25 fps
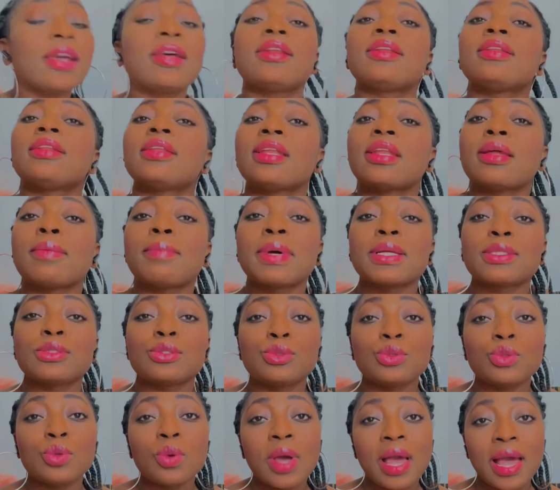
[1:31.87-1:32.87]
The number
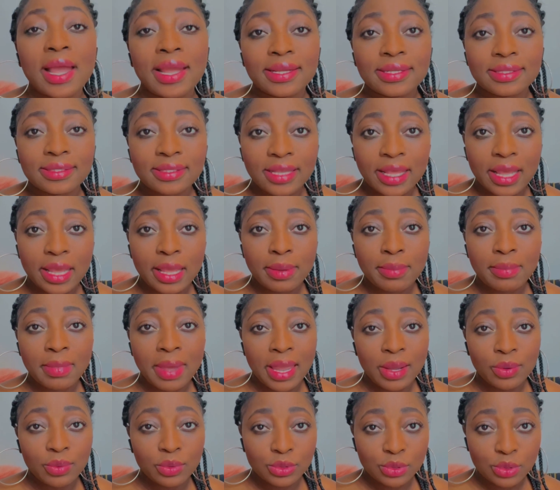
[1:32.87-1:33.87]
two item
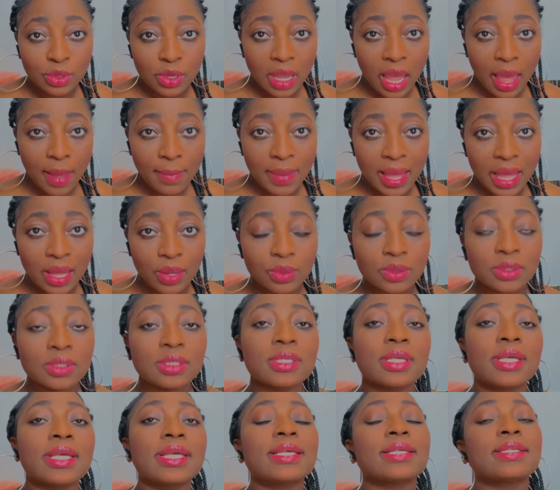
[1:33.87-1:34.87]
I will talk about
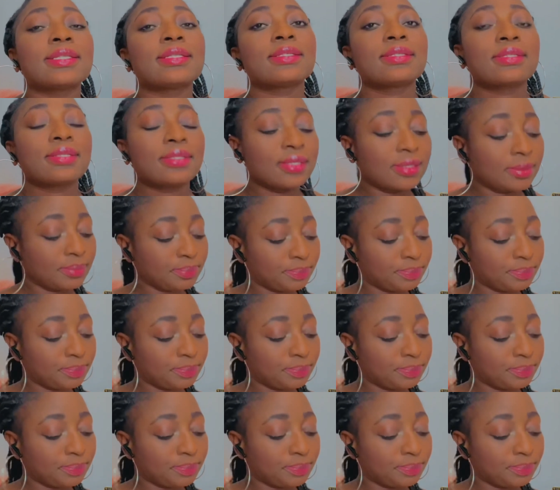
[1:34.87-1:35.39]
is